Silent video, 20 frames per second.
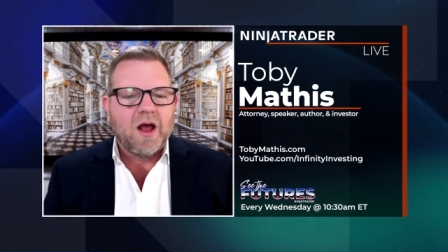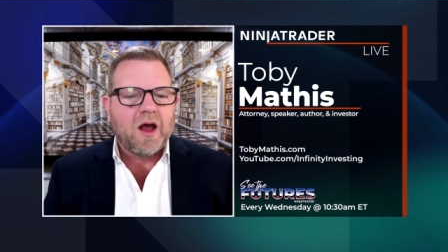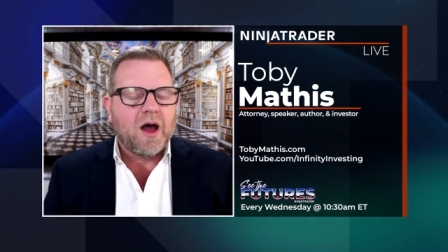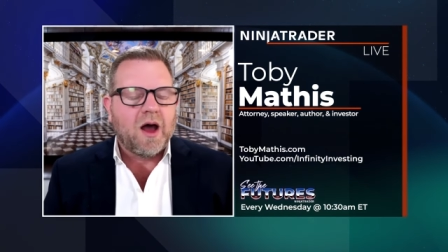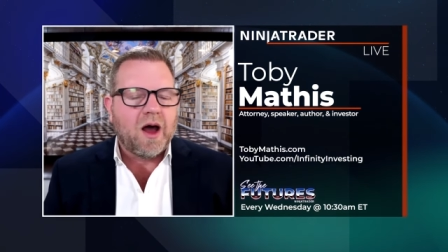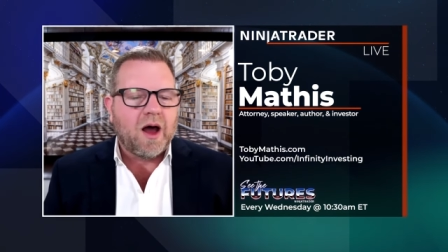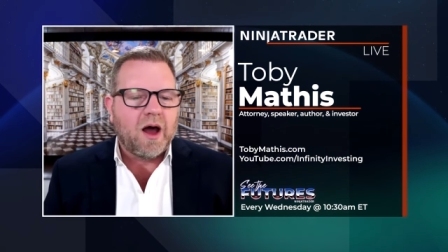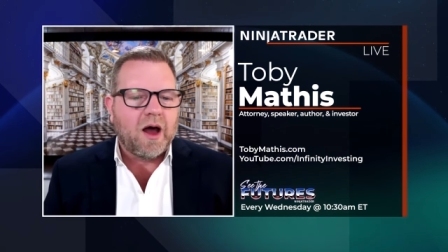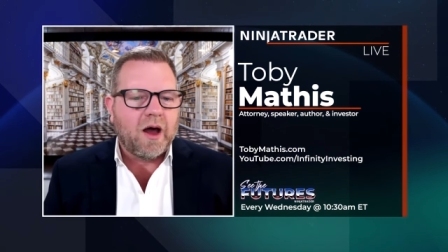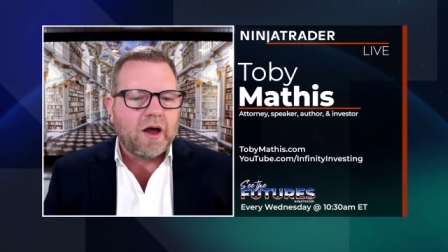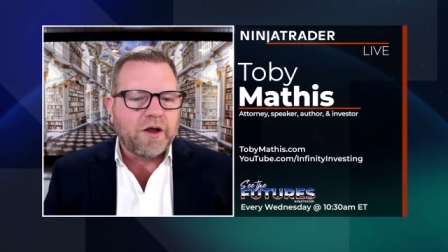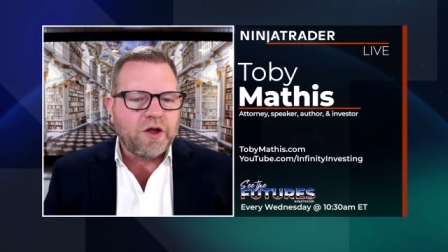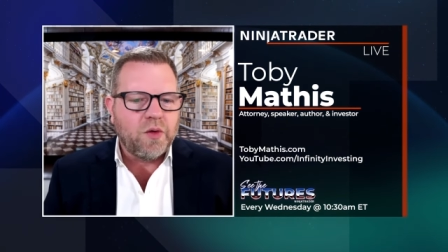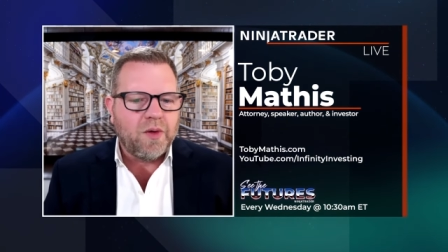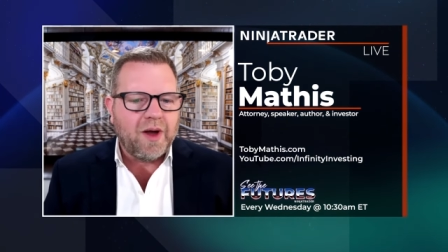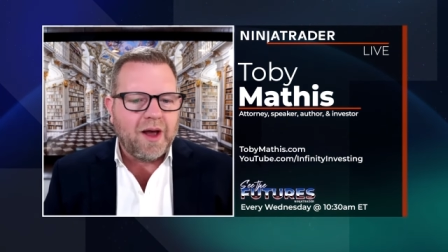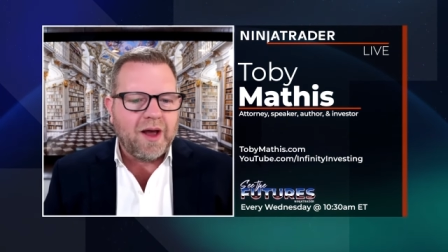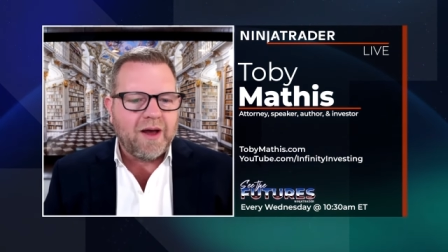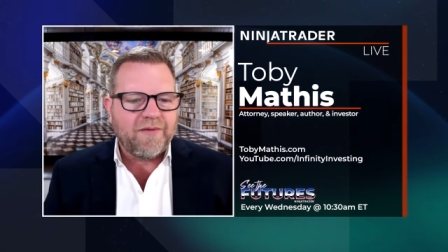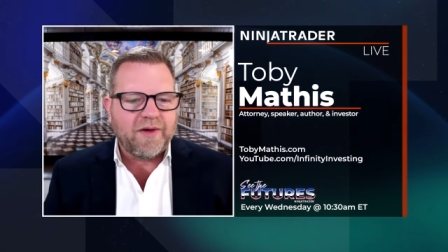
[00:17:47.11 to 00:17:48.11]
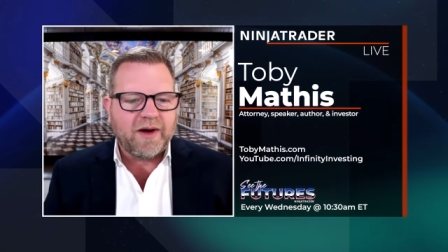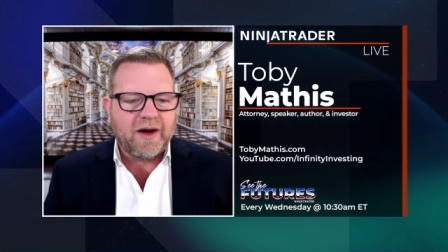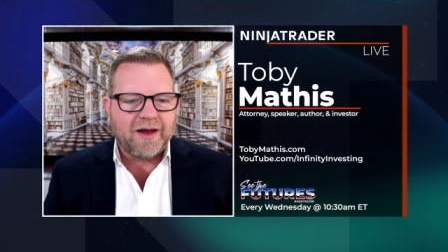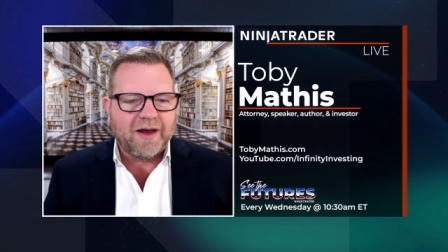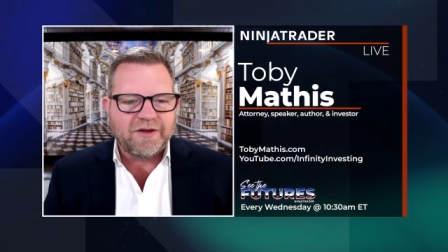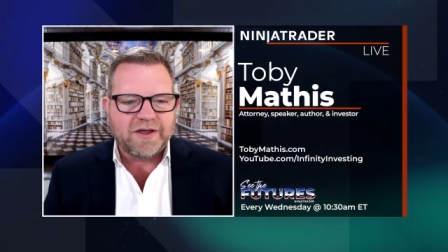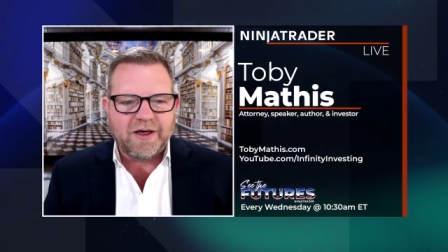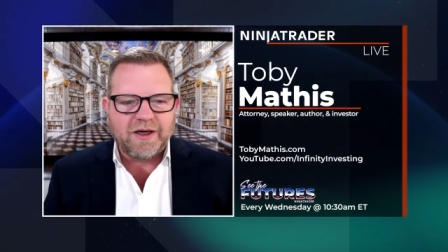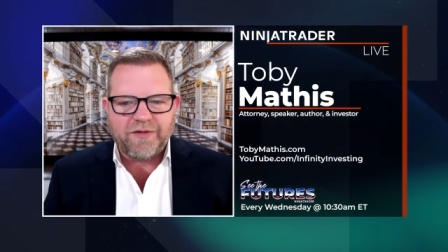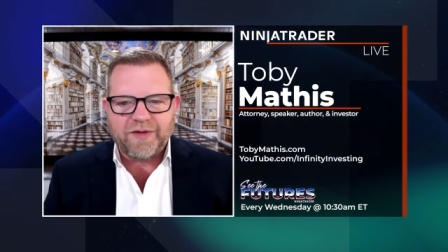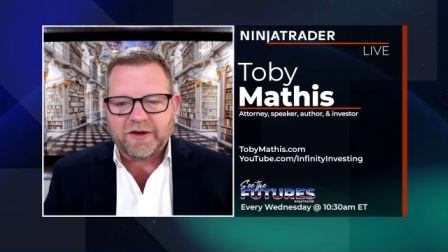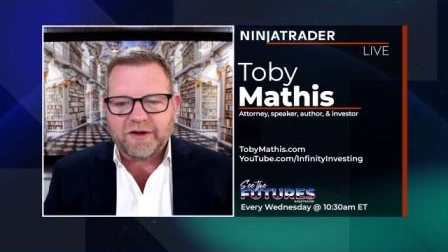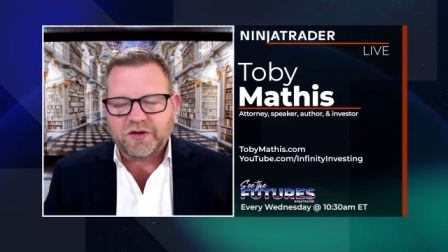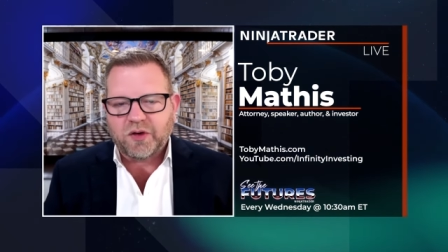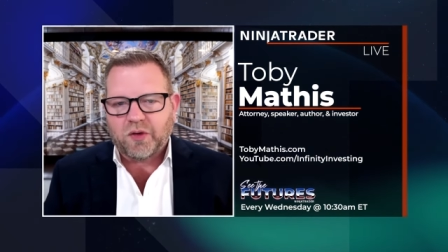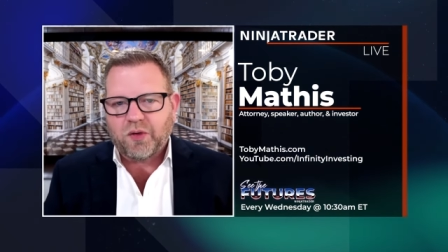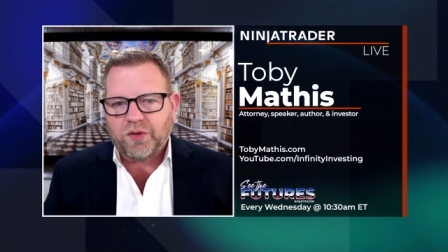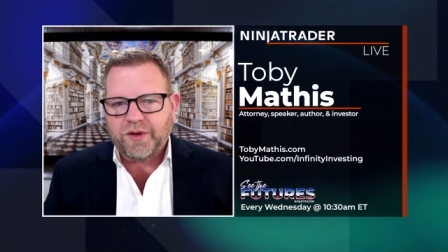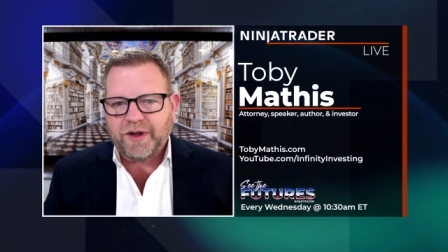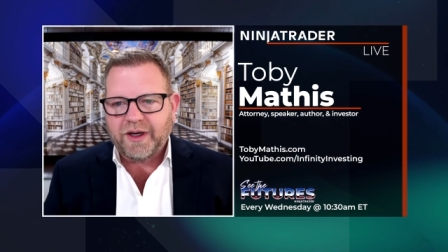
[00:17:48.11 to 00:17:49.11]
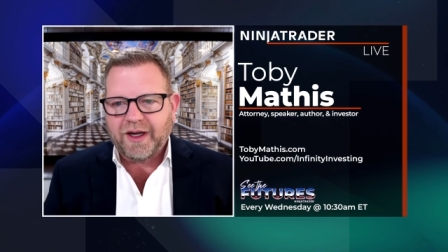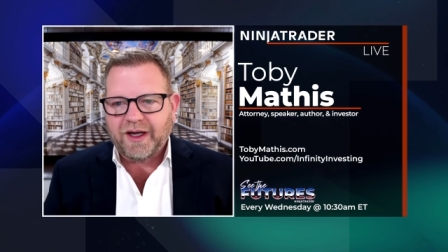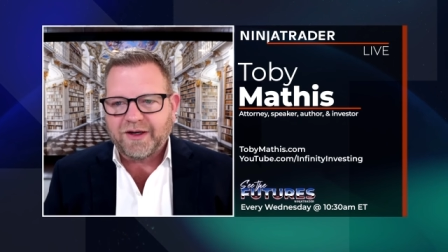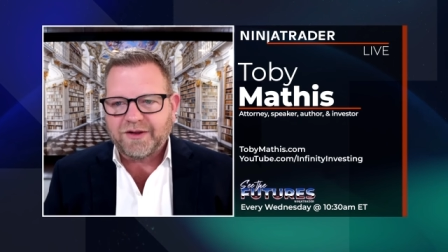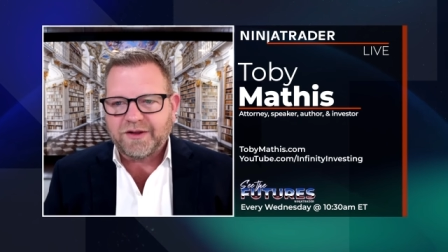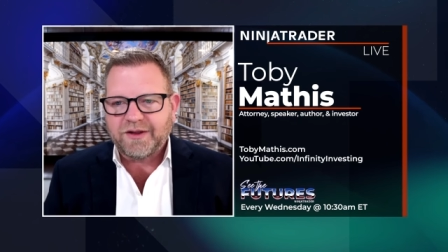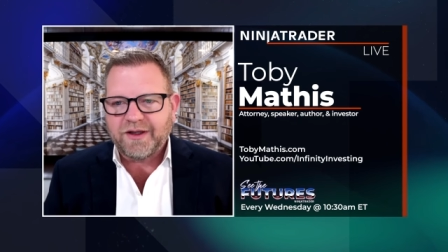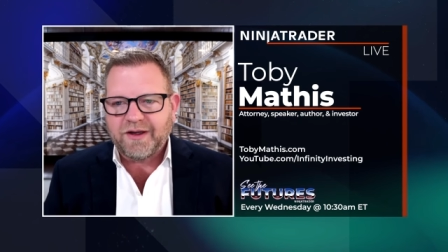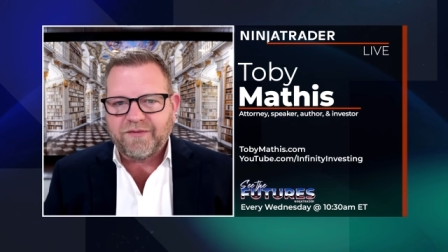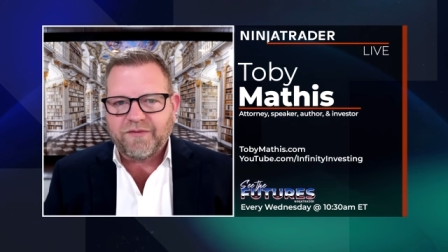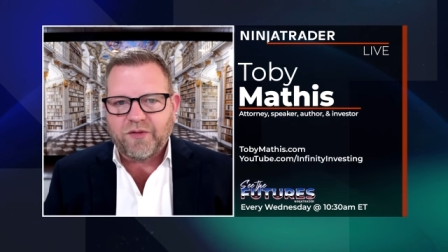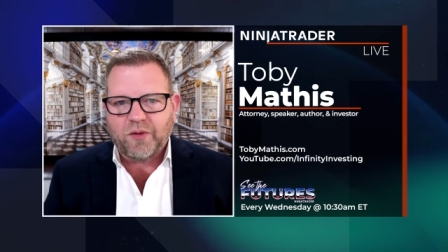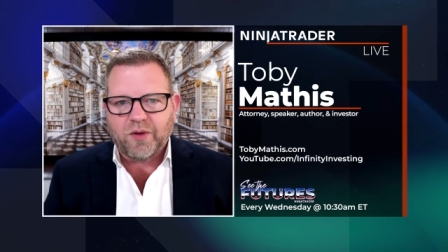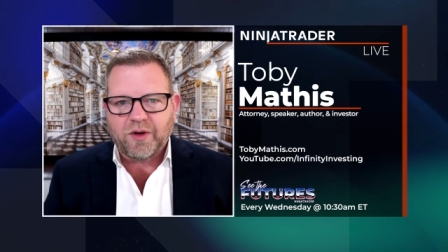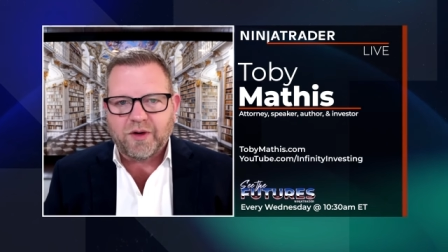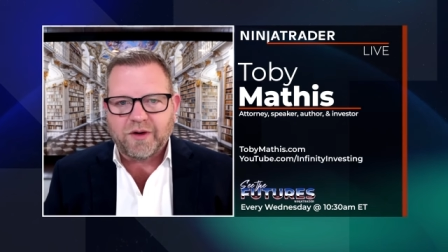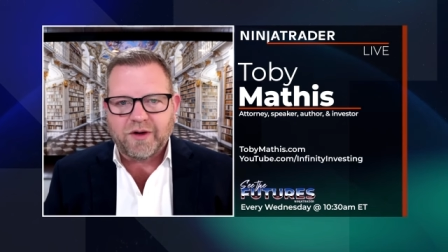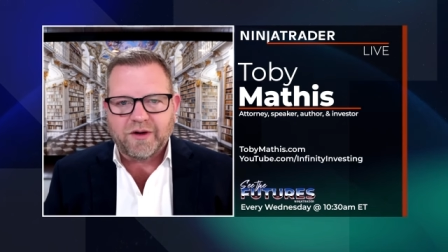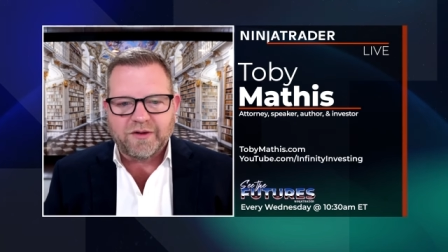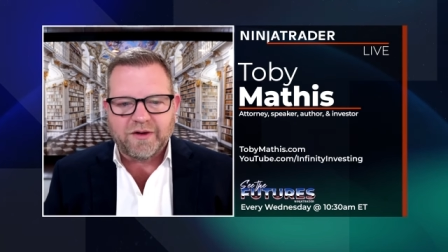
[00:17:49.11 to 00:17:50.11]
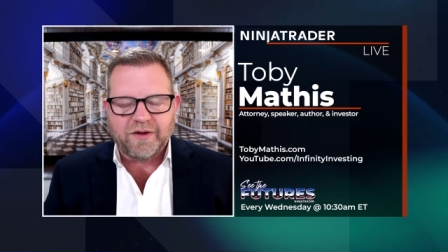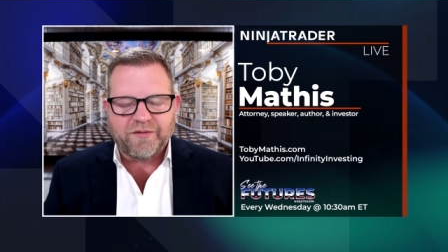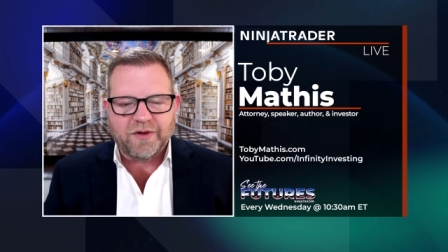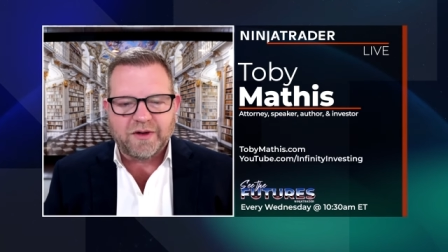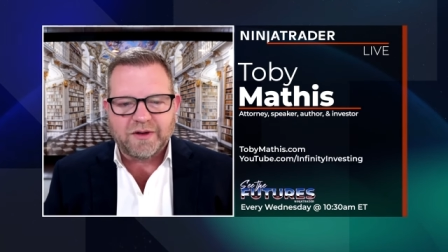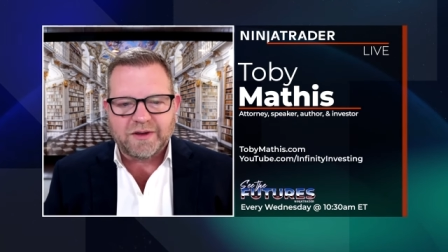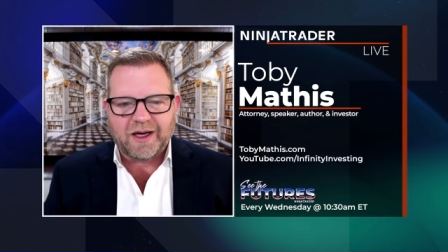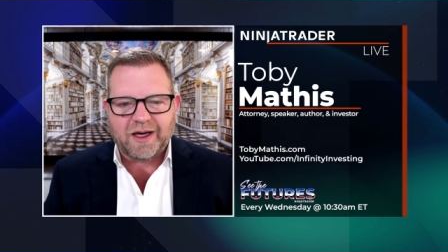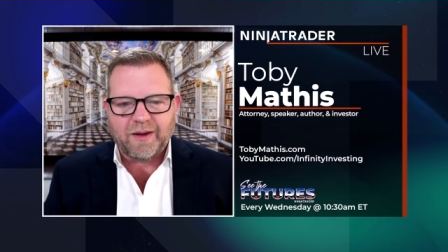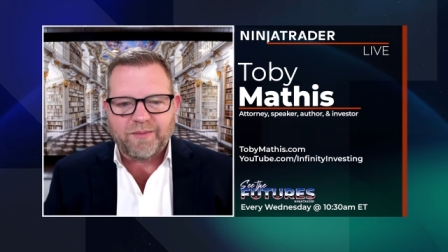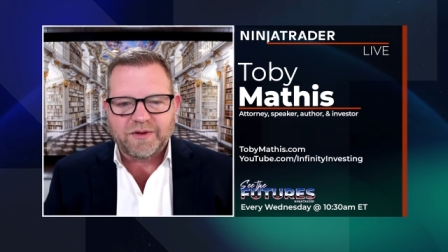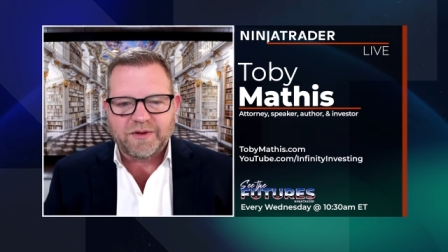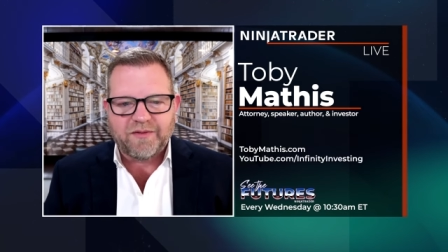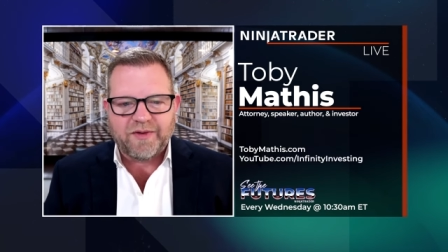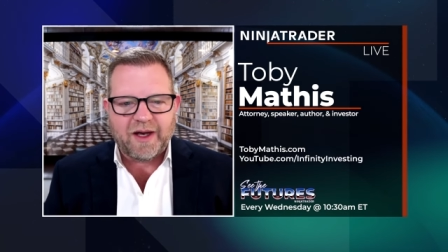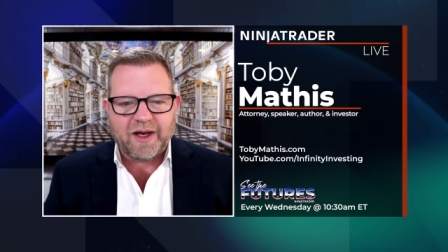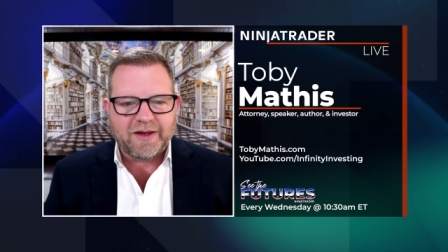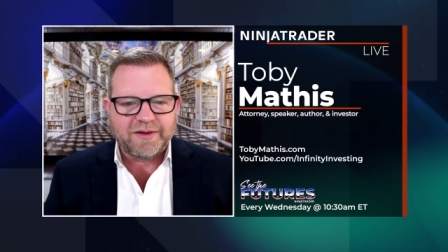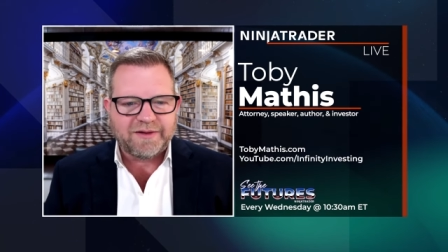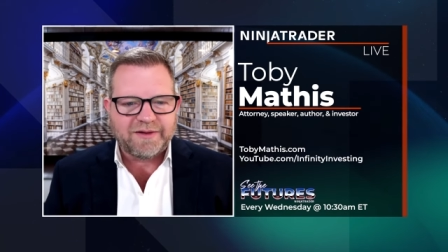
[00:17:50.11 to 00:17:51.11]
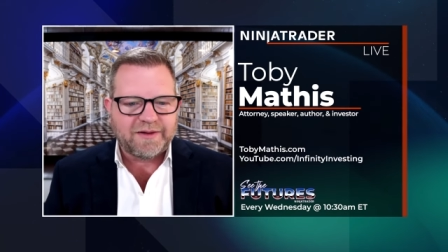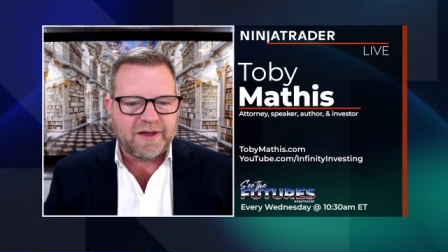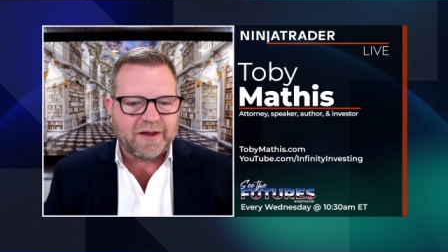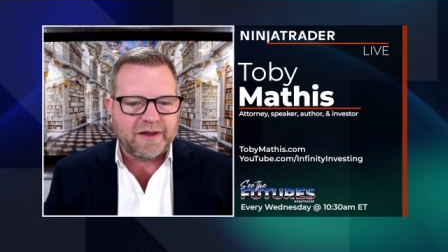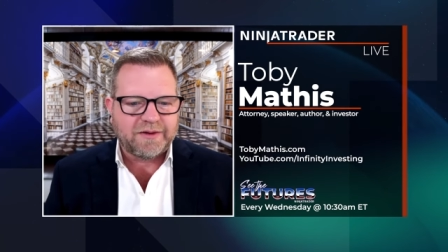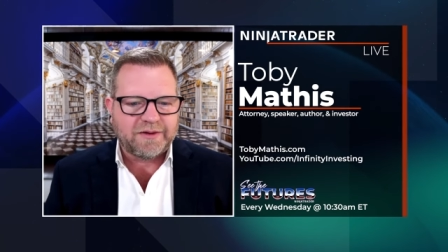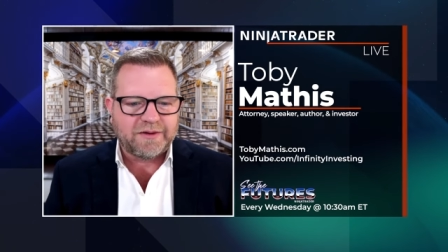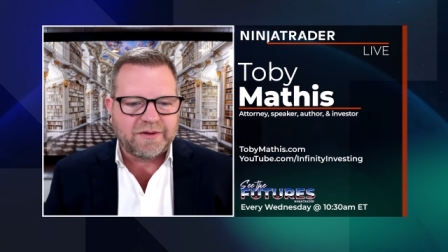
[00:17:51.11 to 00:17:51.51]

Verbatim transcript: uh, you have an entity that's a holding entity for your different types of assets.